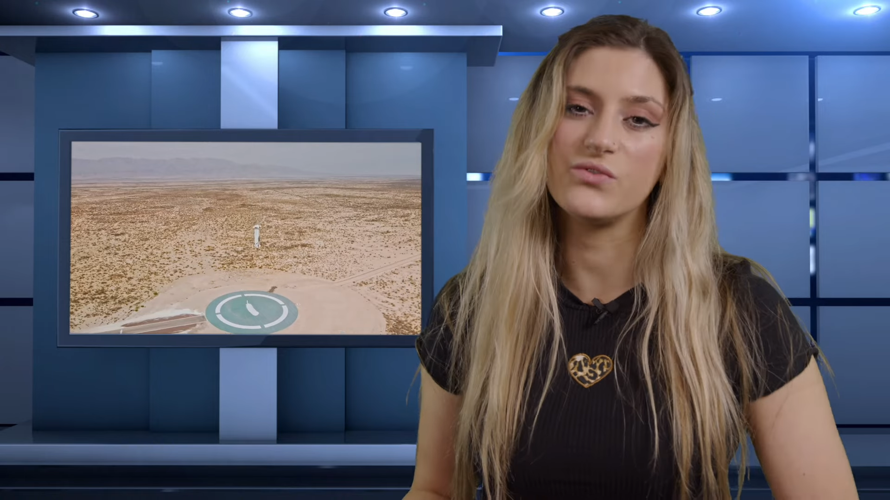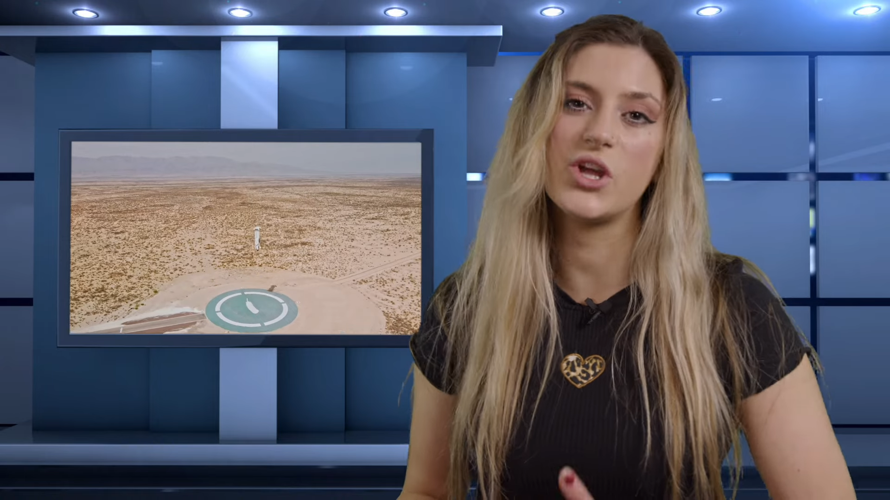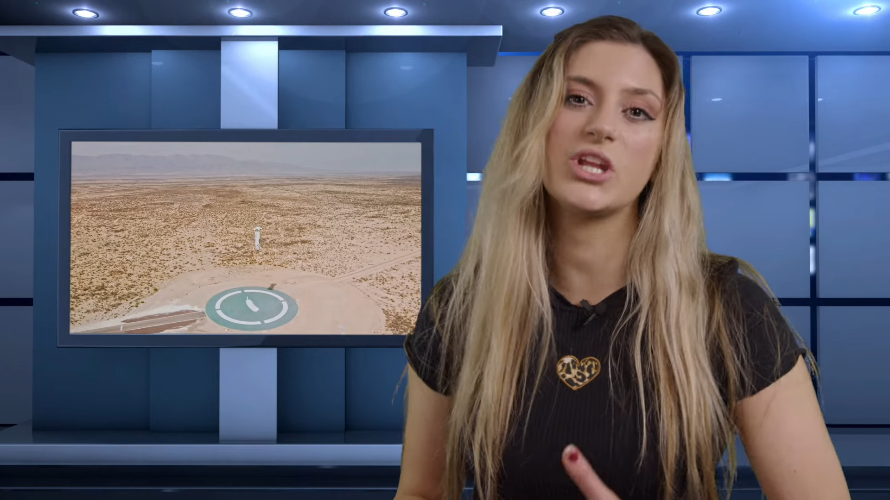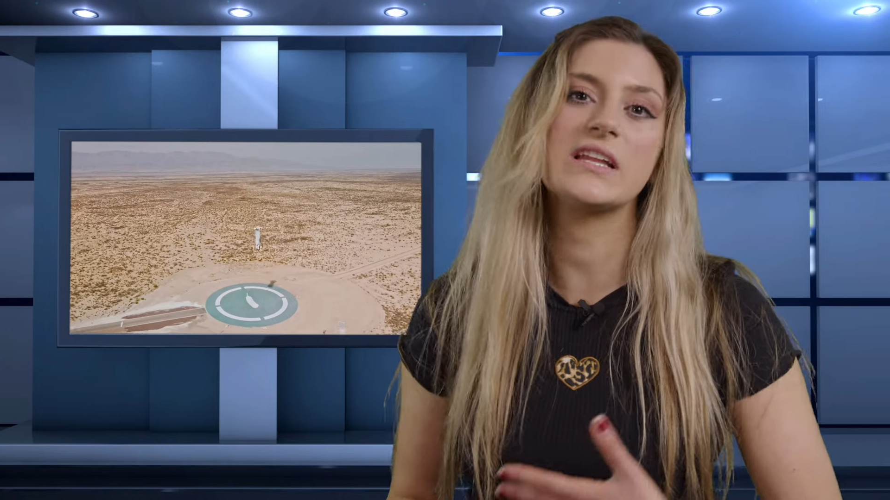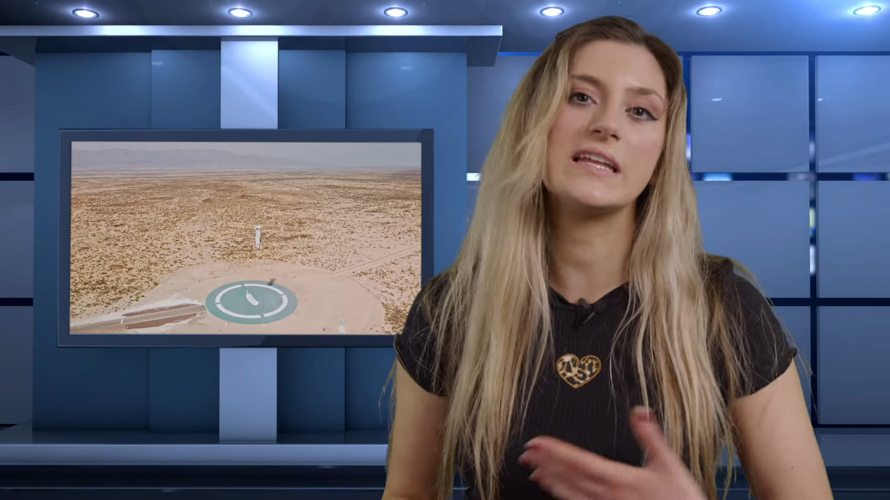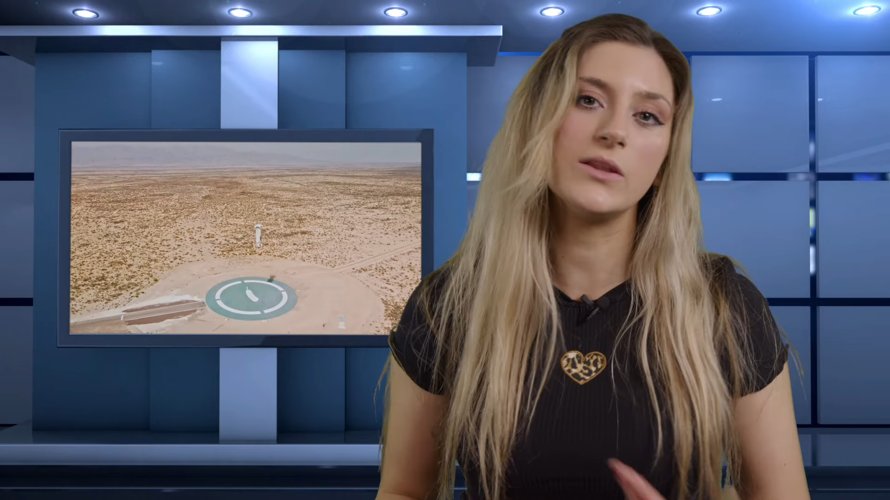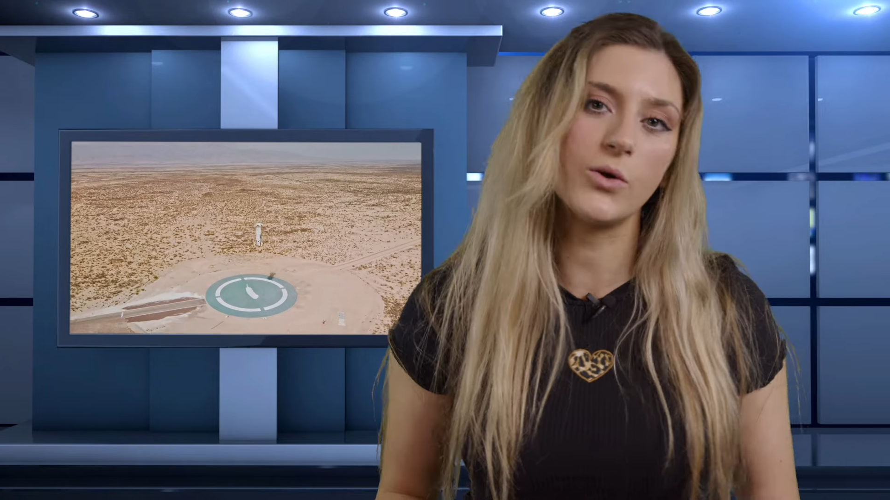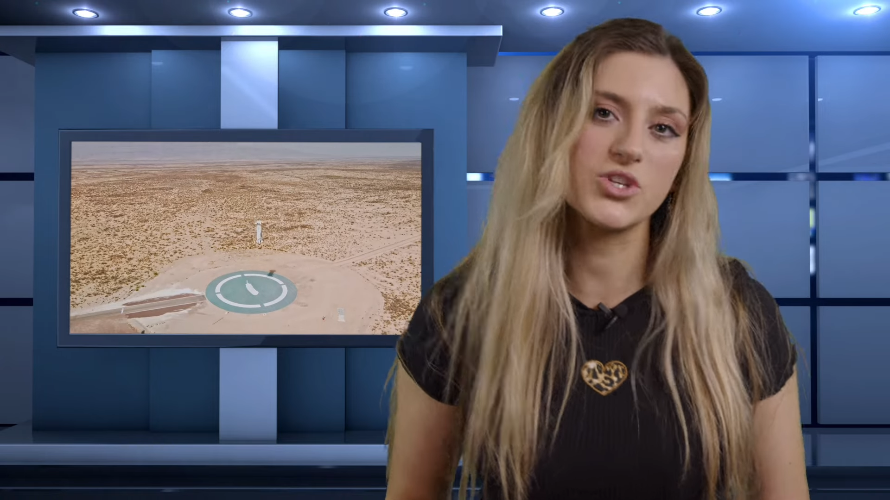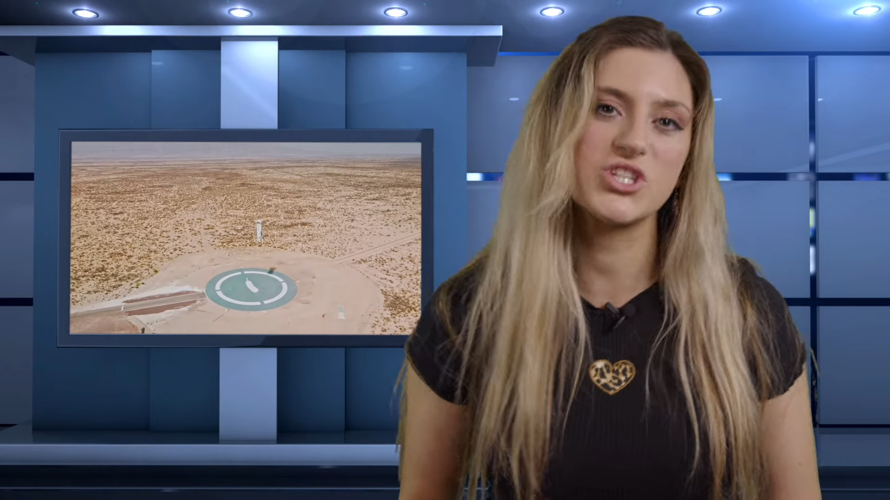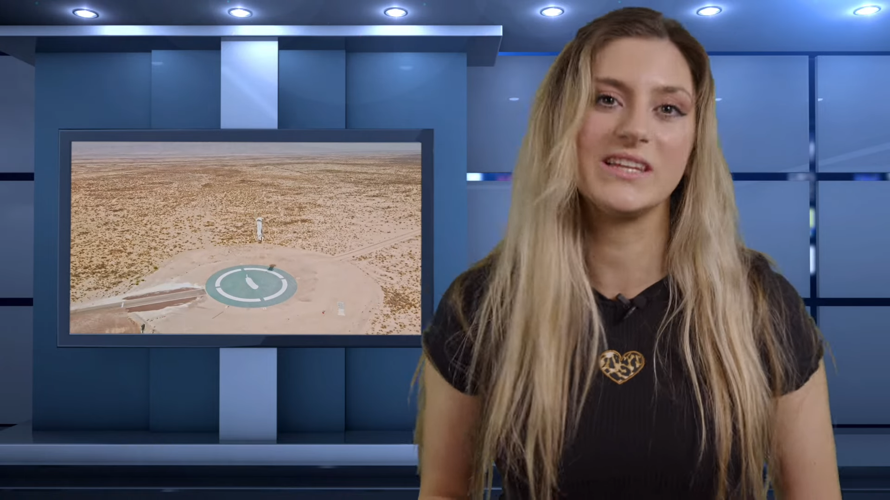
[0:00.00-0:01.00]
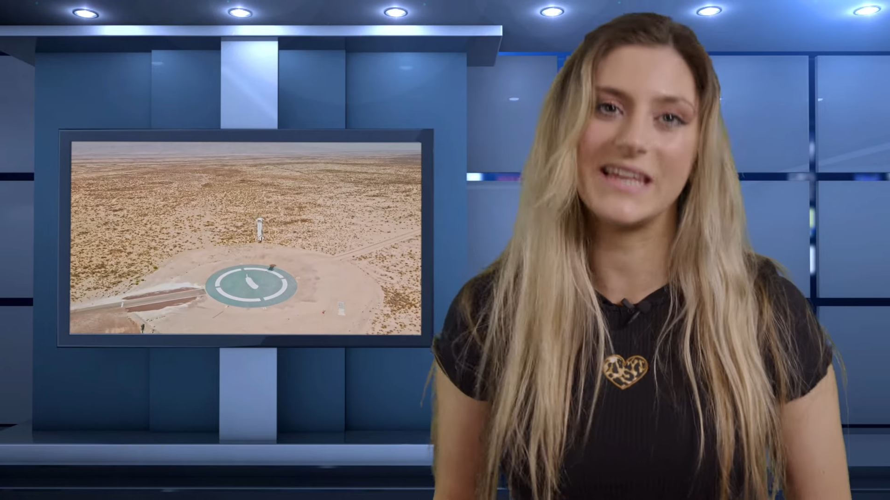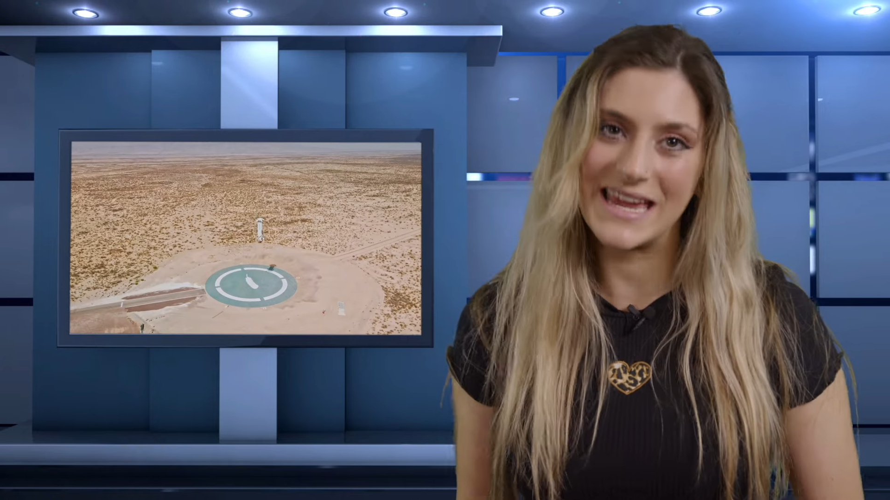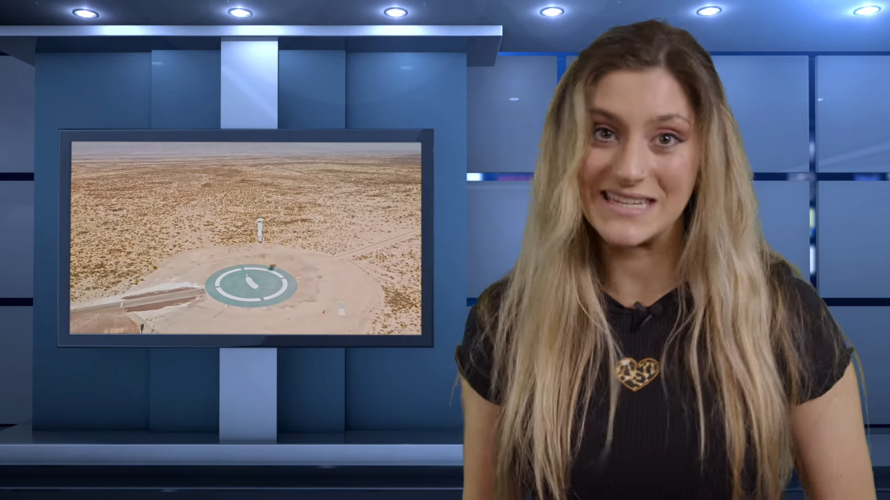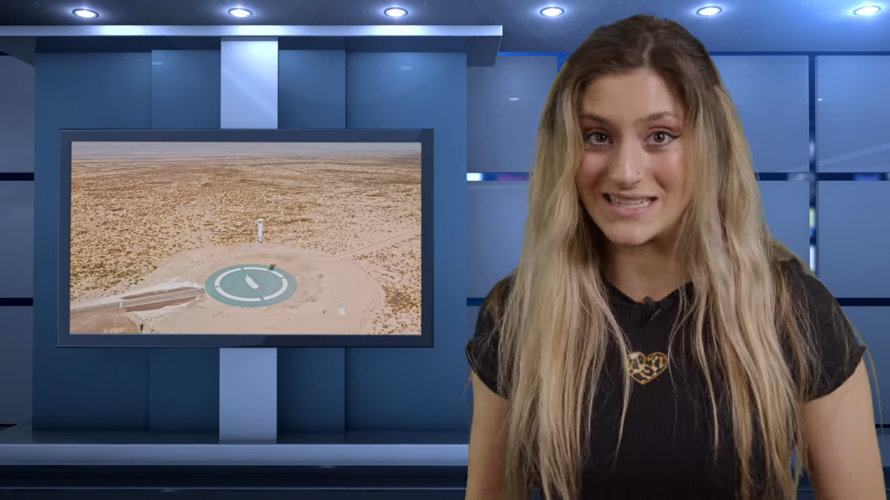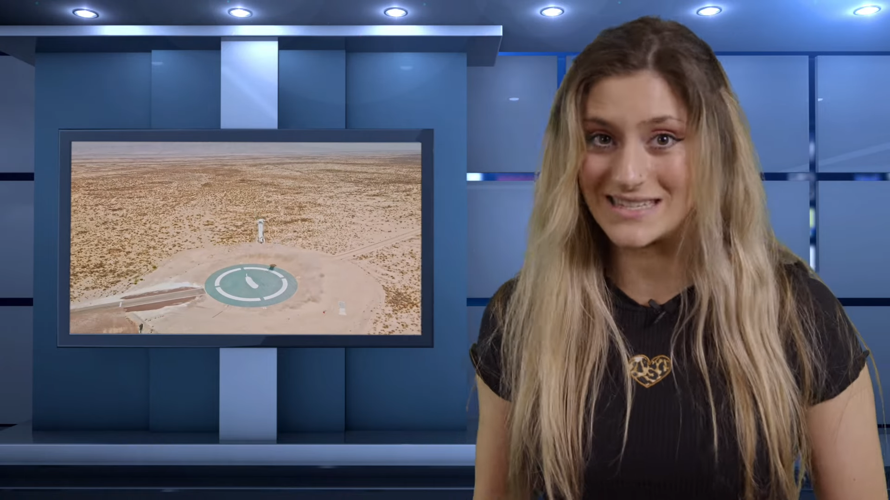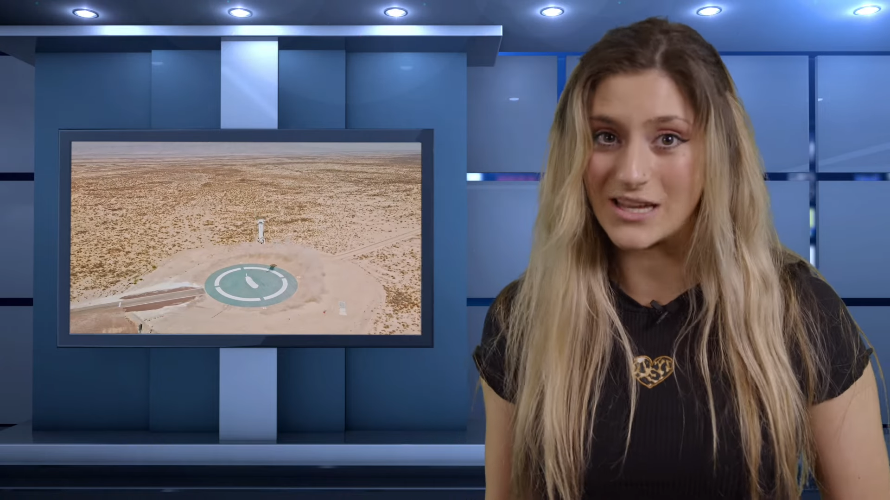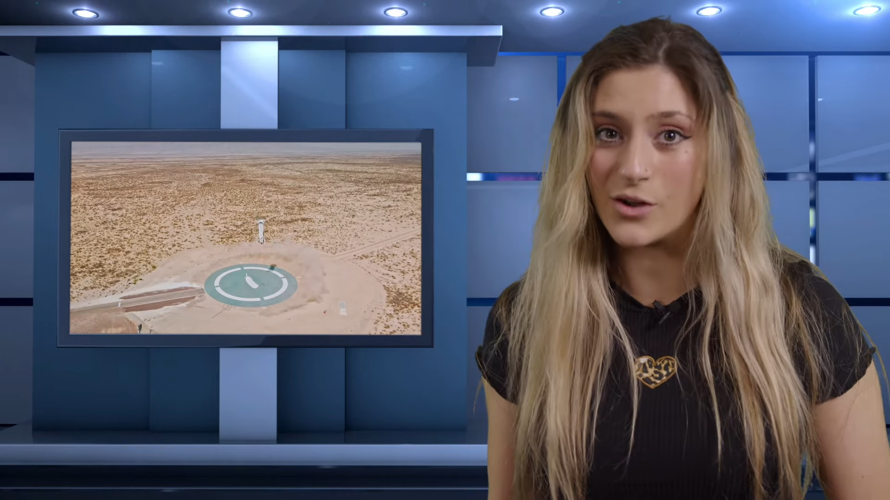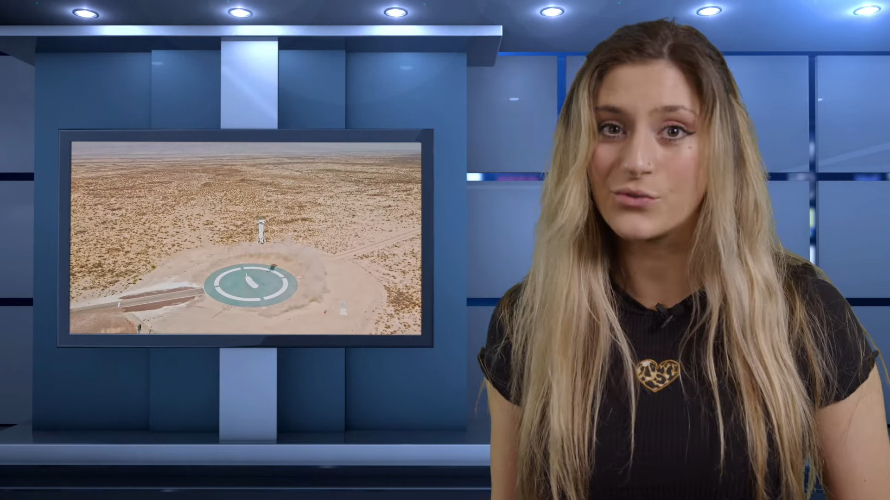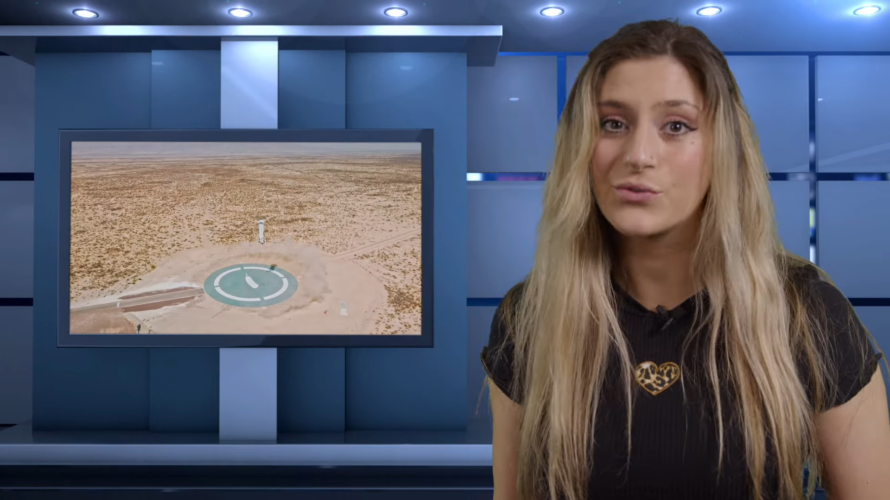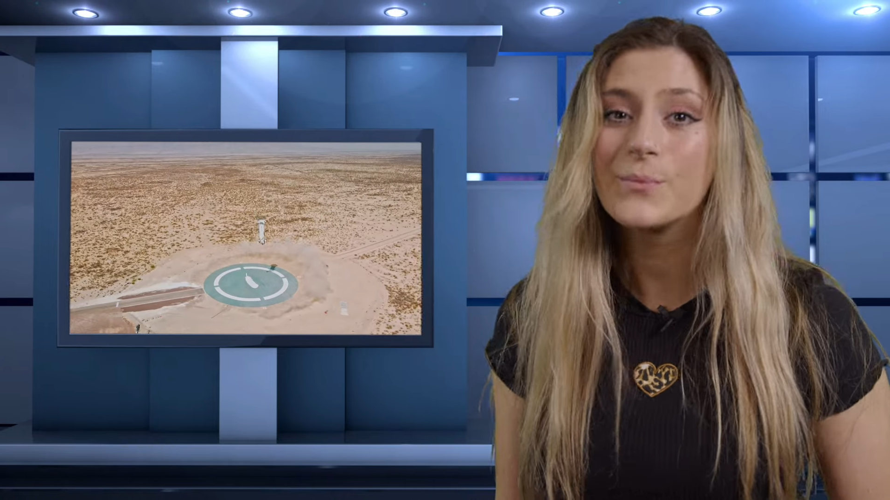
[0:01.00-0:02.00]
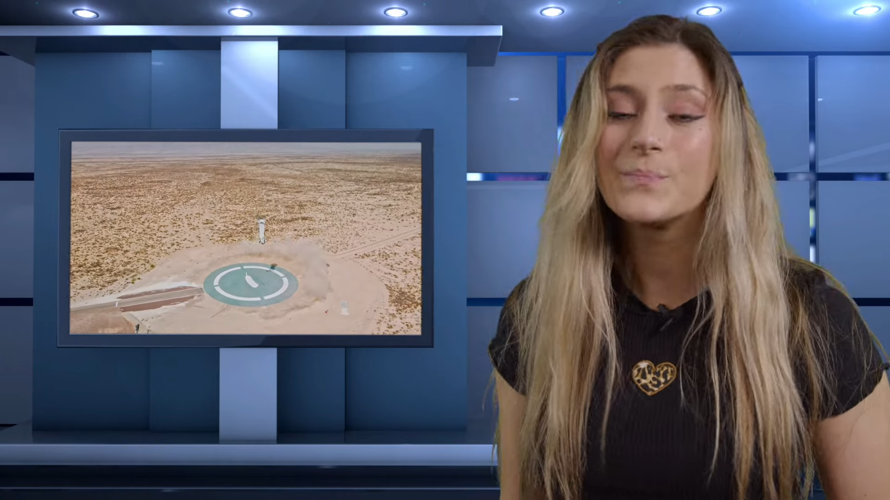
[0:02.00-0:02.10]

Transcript: vertically launch and land itself.